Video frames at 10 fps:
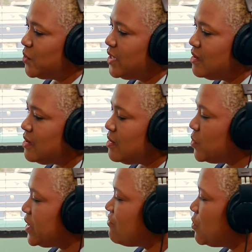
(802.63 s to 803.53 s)
We
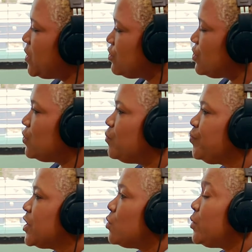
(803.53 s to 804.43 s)
whatever we do,
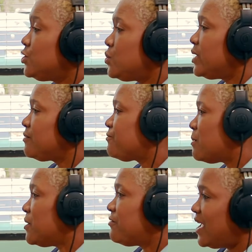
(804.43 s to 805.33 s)
we do it
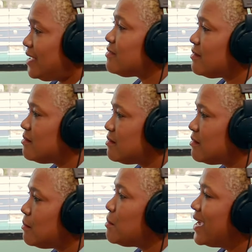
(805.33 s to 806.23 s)
from a faith
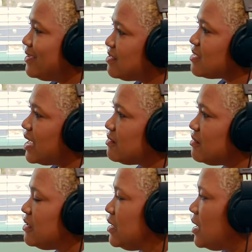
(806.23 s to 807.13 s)

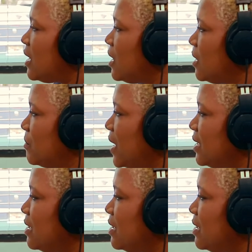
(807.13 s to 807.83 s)
mindset, um, and